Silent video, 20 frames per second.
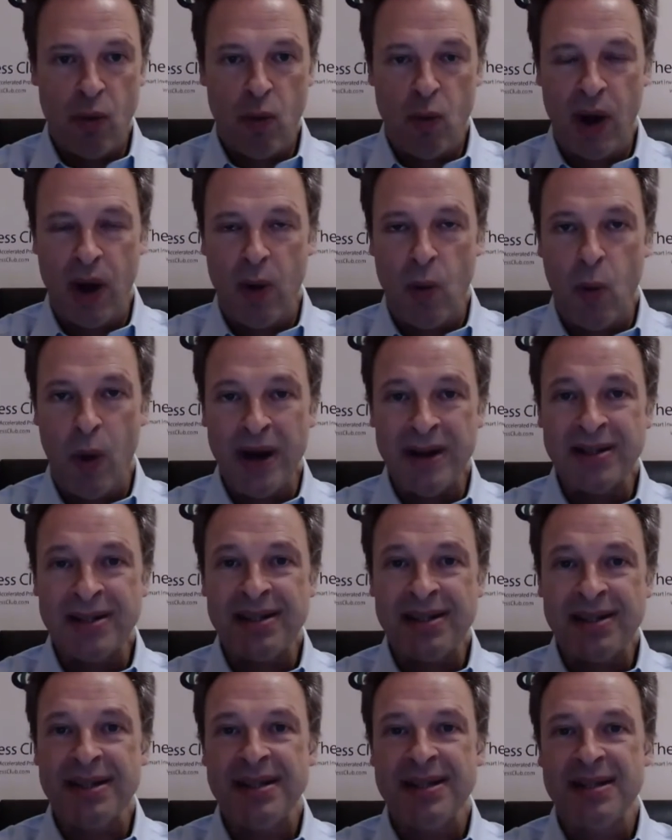once
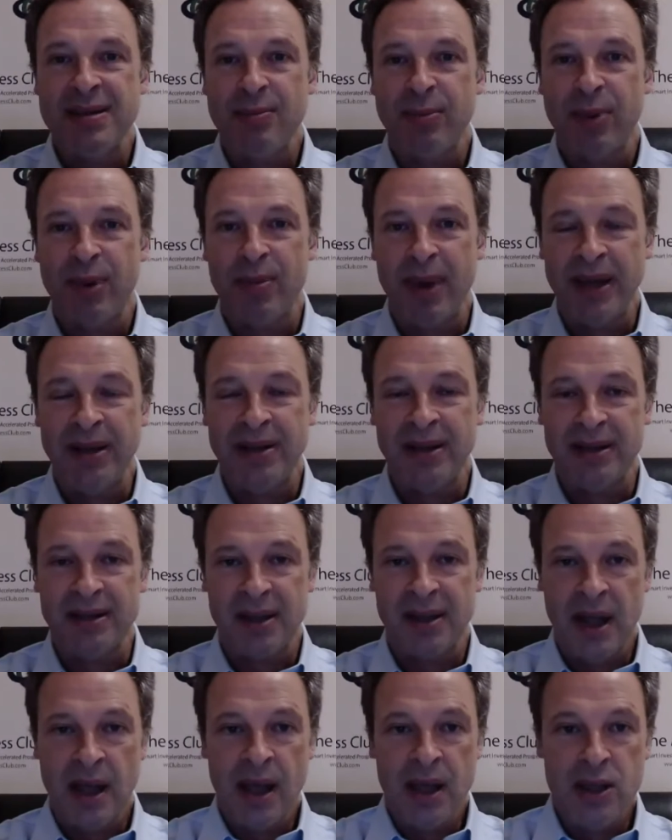this is
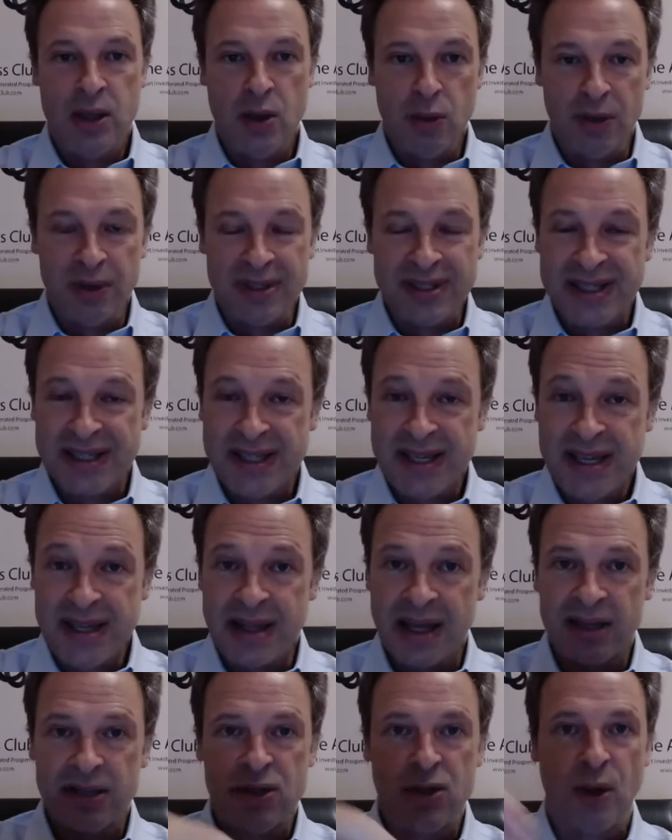implemented, you will see
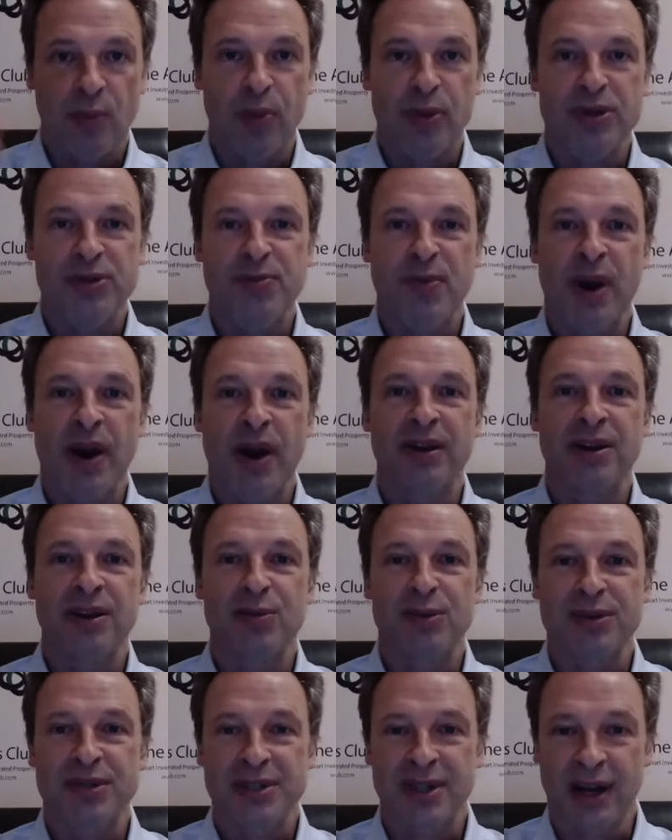that your prosperity
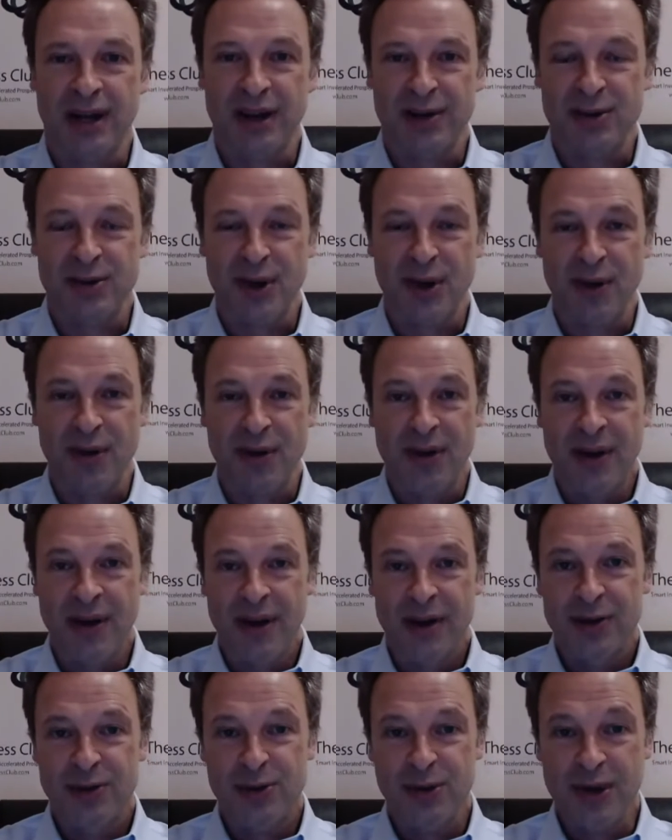will start to
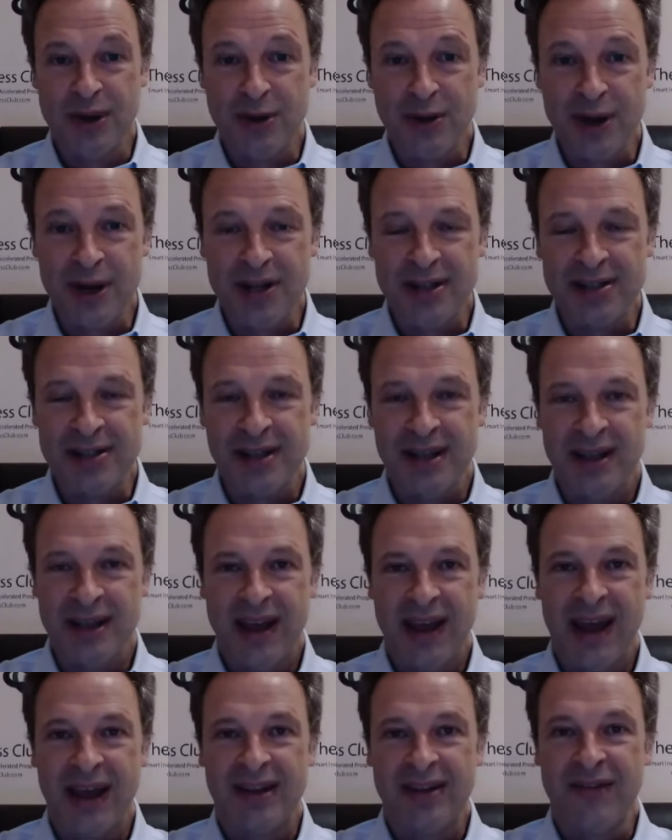increase
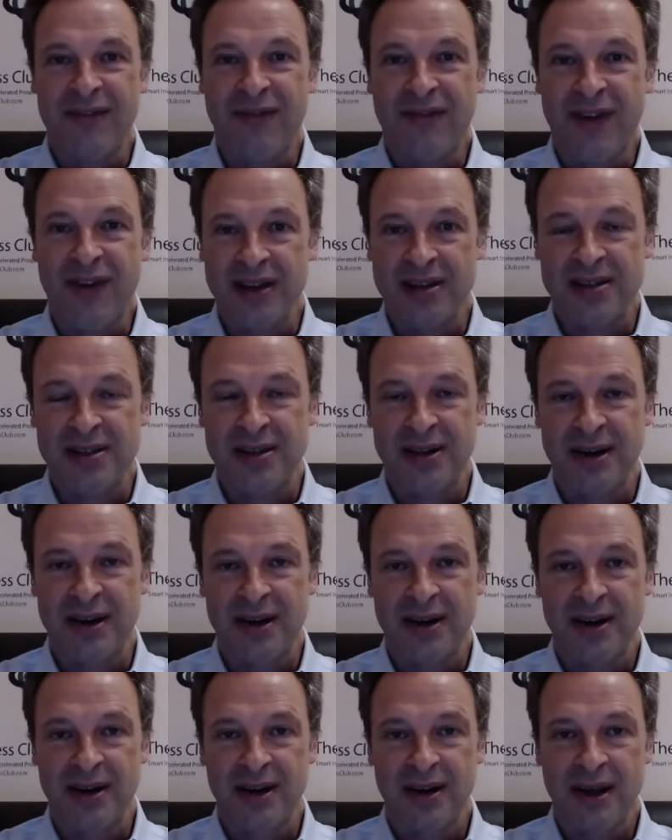at a
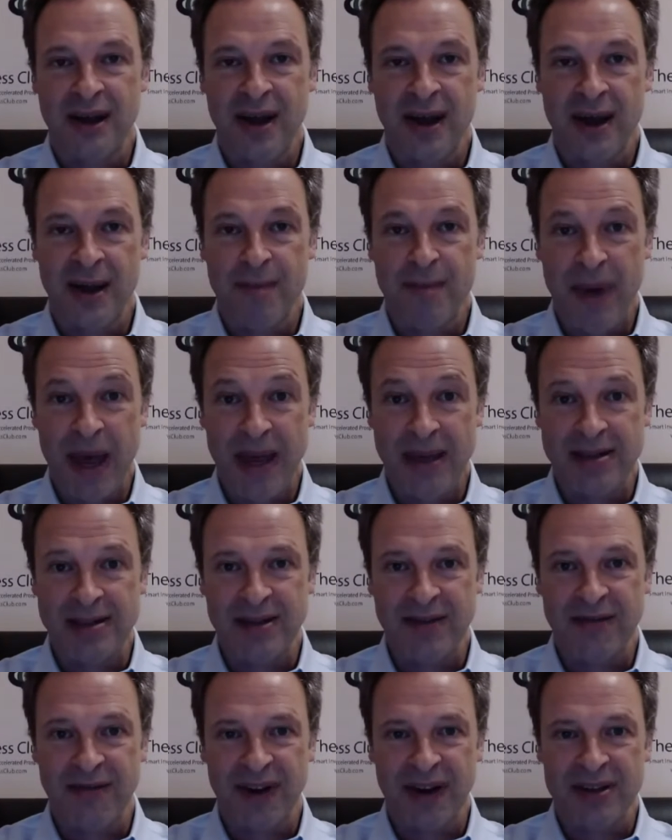faster pace,
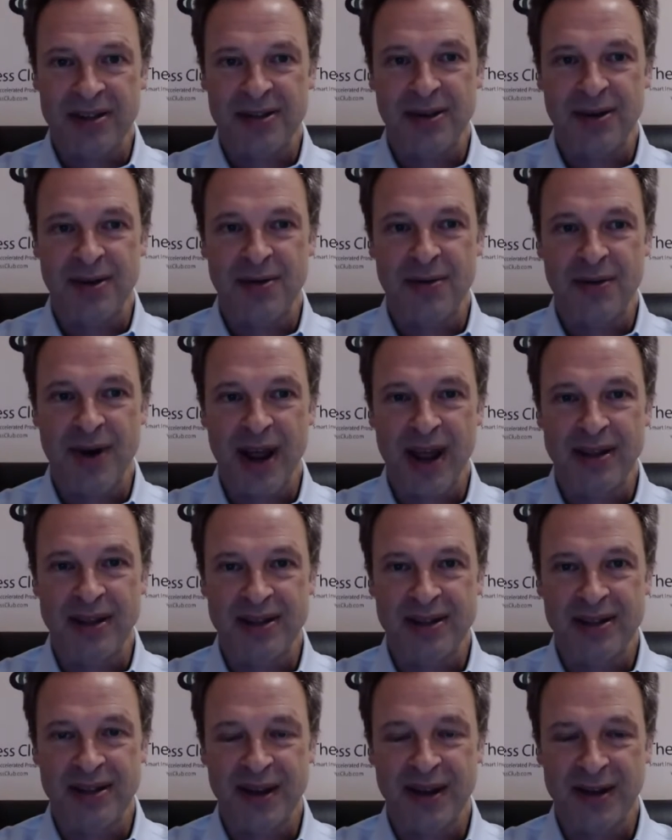a faster
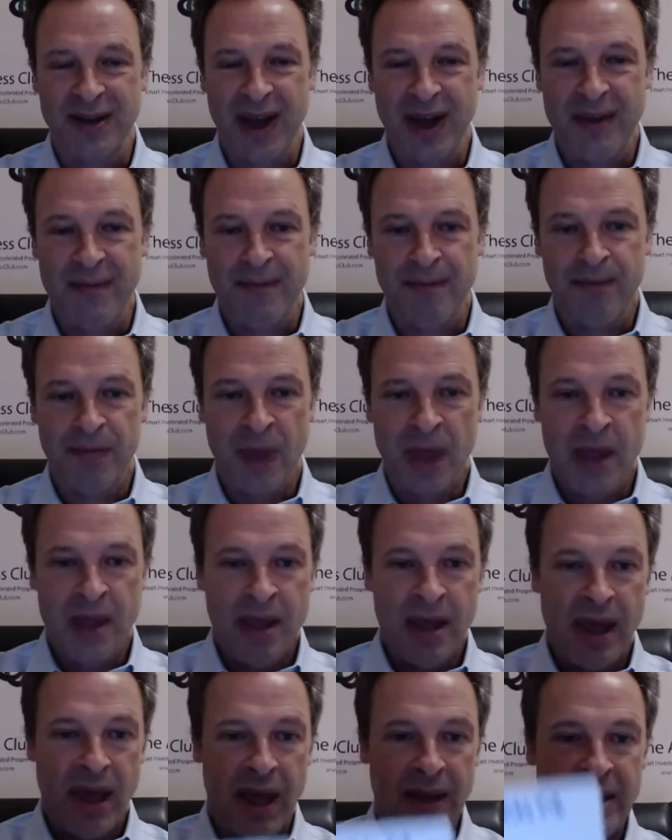rate. Okay,
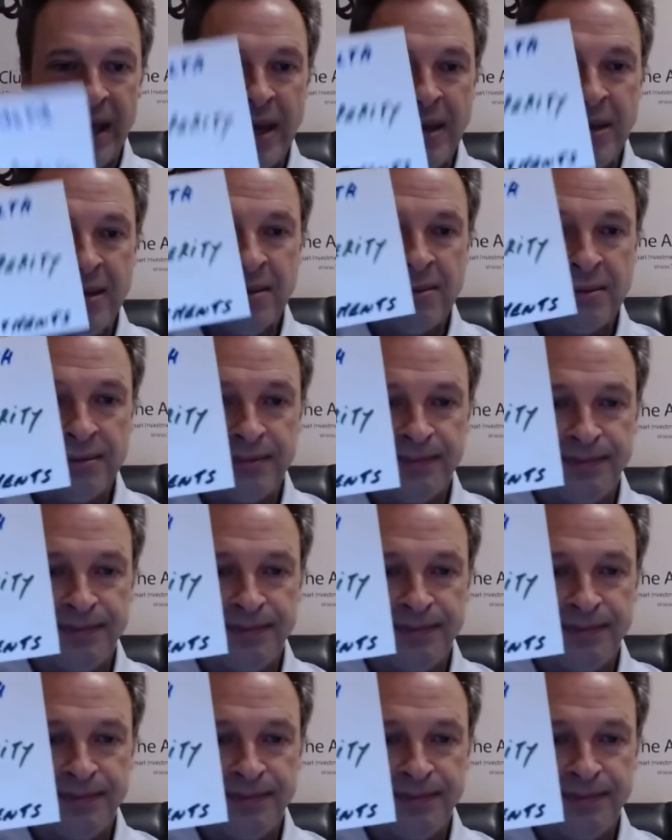and then